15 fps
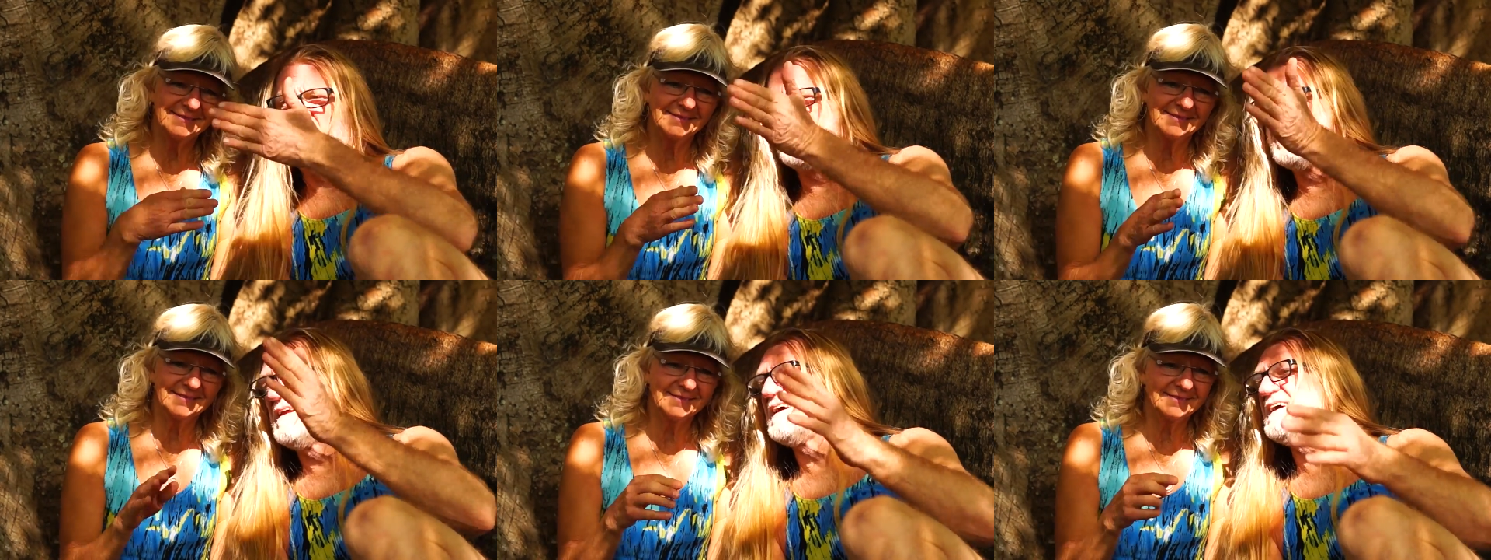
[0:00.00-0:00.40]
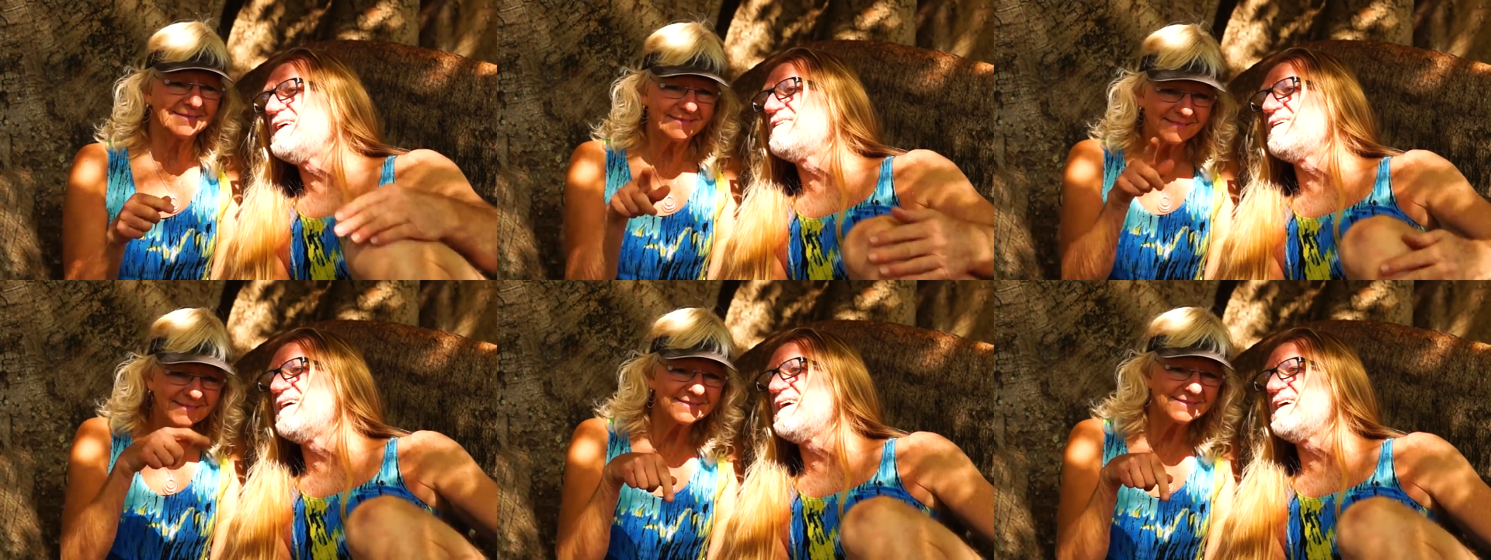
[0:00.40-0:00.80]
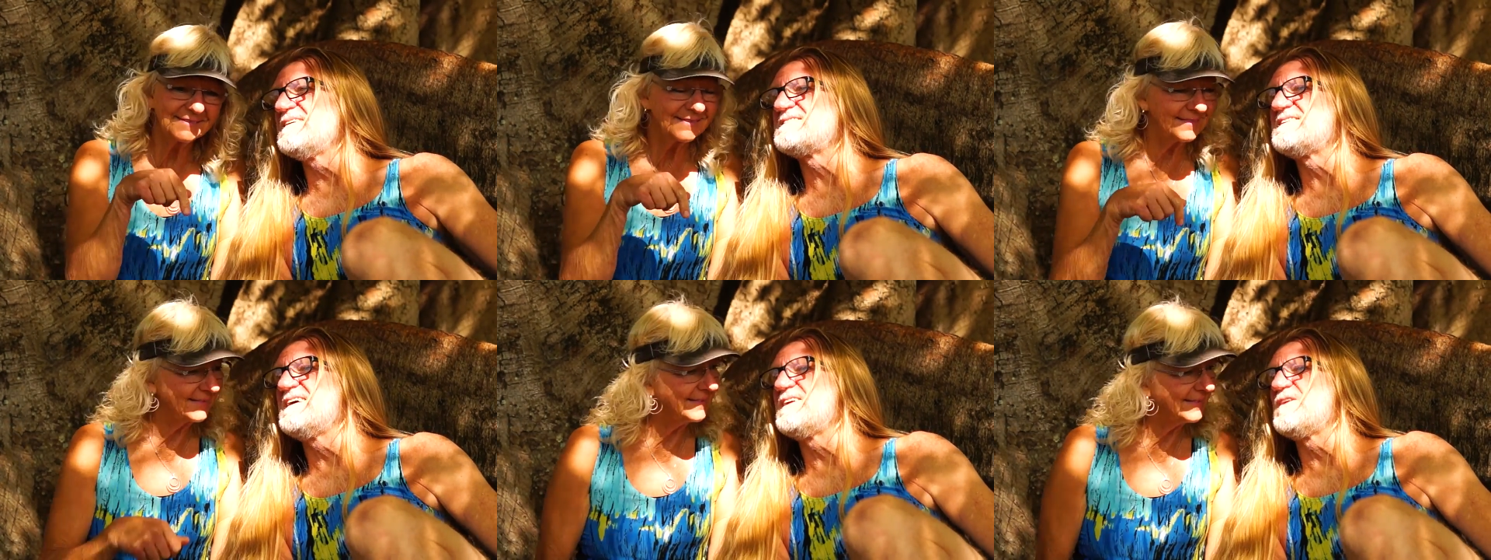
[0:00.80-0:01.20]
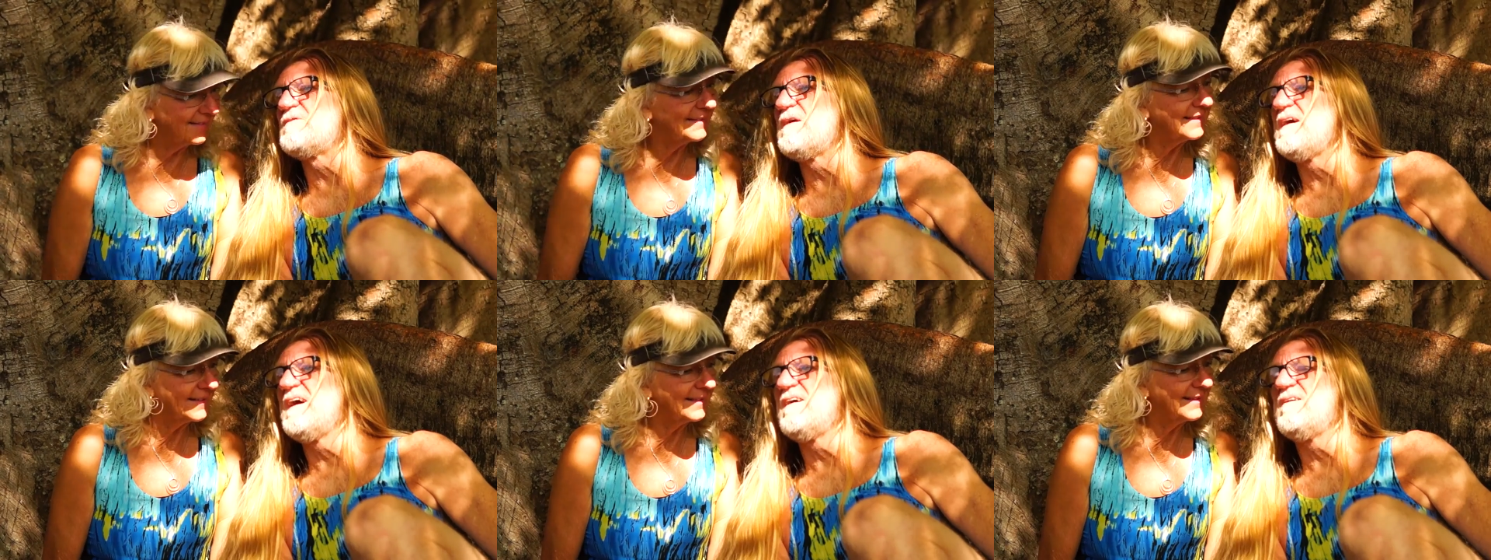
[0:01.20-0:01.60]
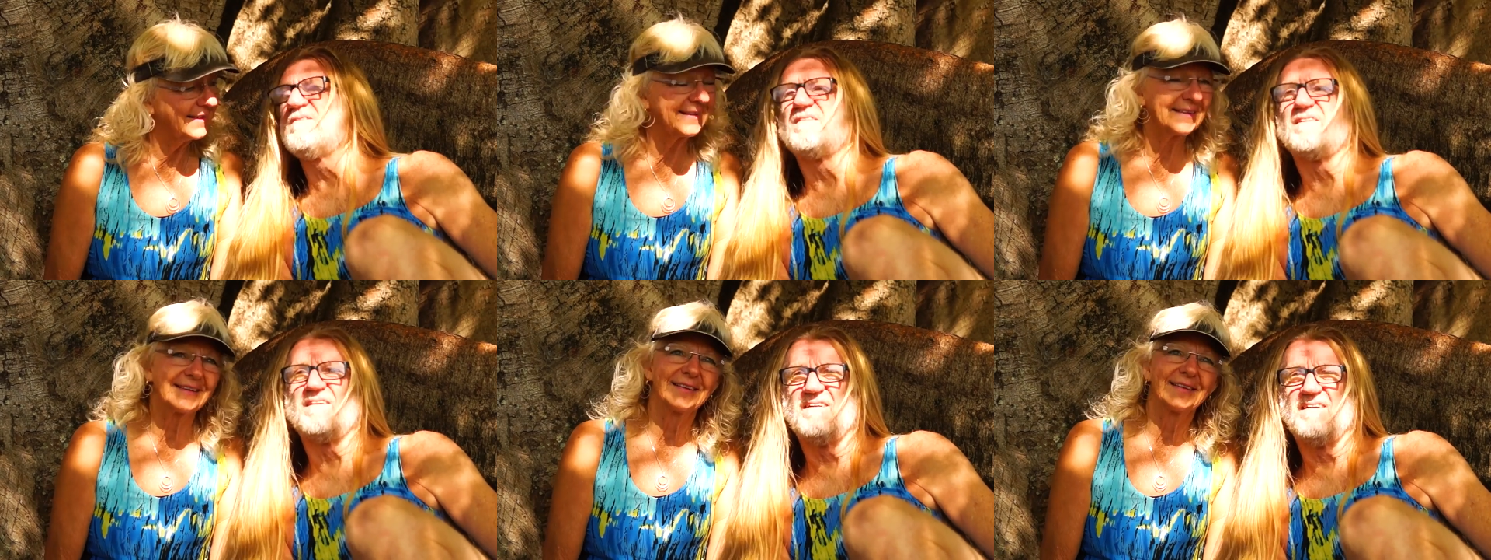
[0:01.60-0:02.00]
Speaker 1: dog leggy things to get
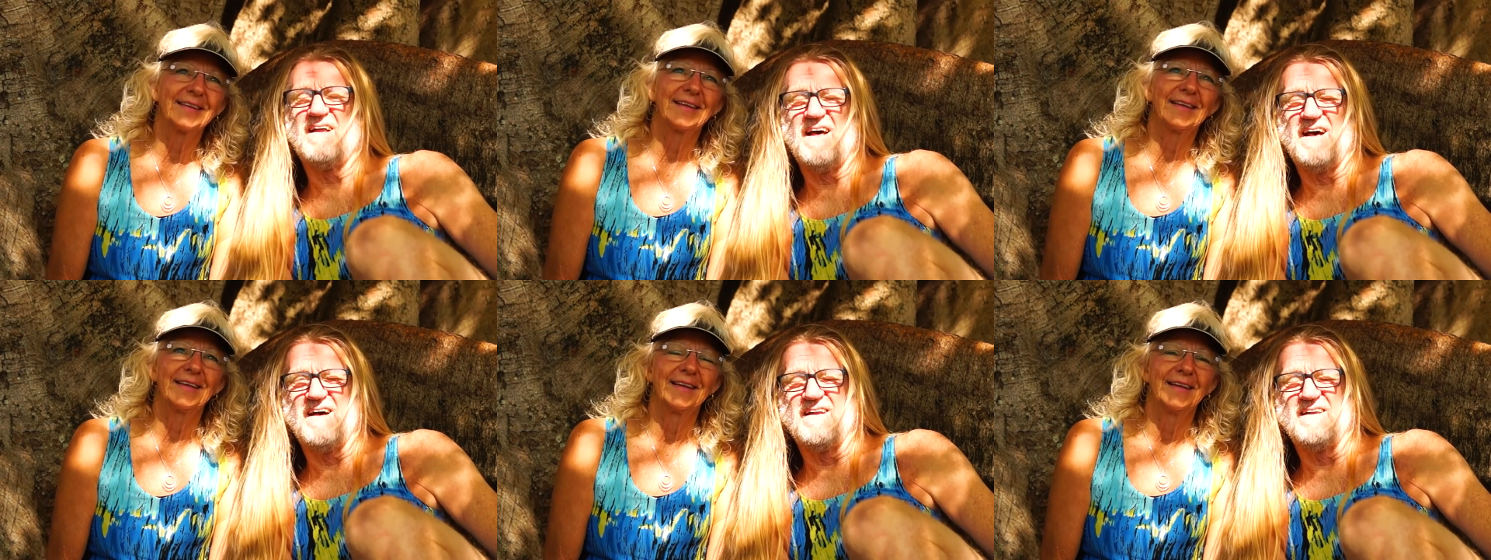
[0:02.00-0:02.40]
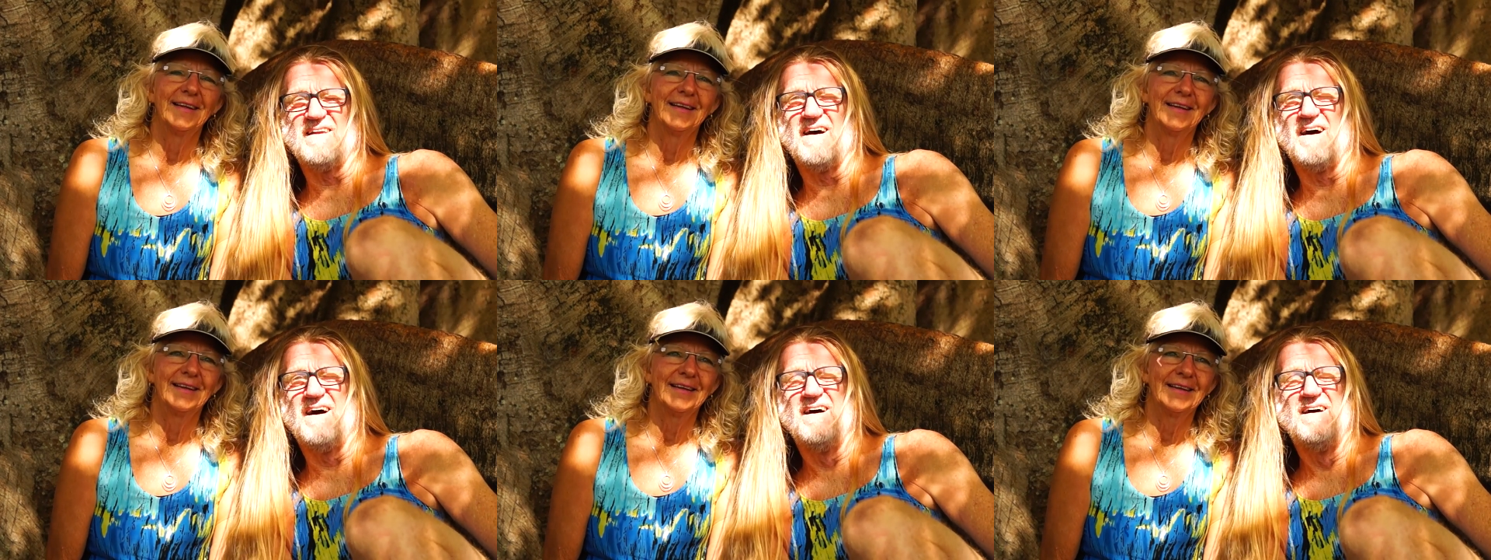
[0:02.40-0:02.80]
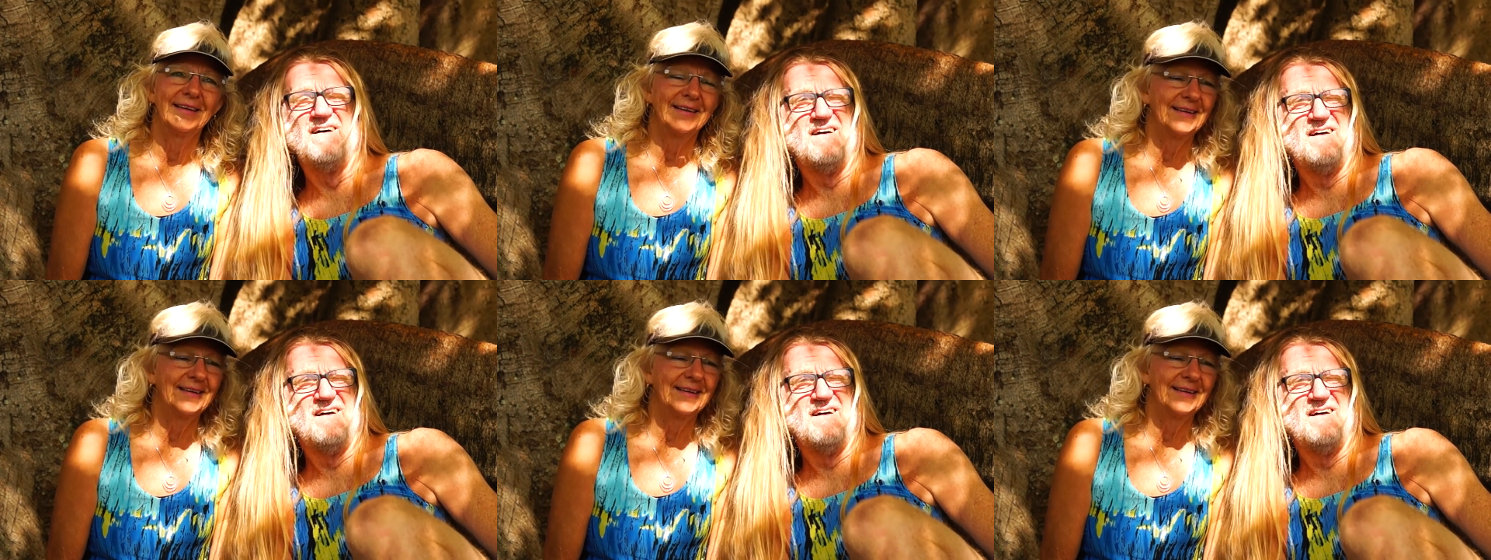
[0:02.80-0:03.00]
around, and, and uh,